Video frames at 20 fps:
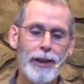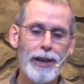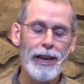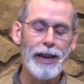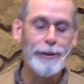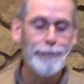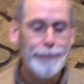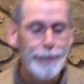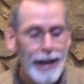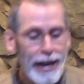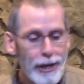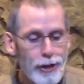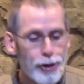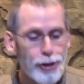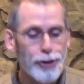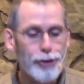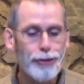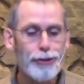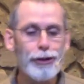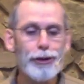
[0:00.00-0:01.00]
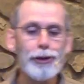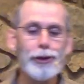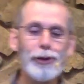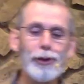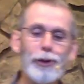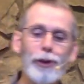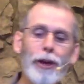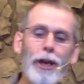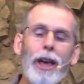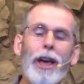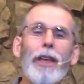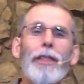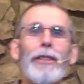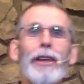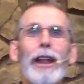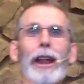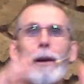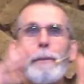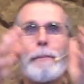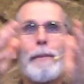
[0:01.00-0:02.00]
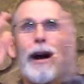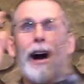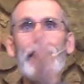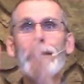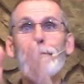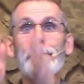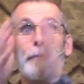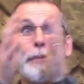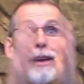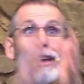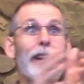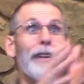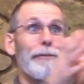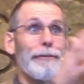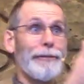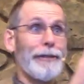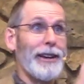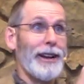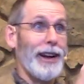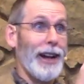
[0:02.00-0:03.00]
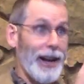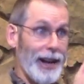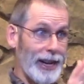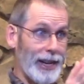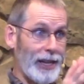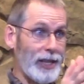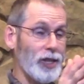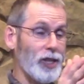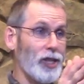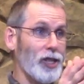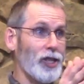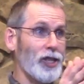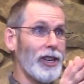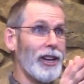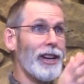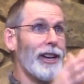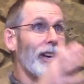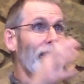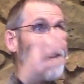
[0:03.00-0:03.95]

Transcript: If that's true, then it might benefit us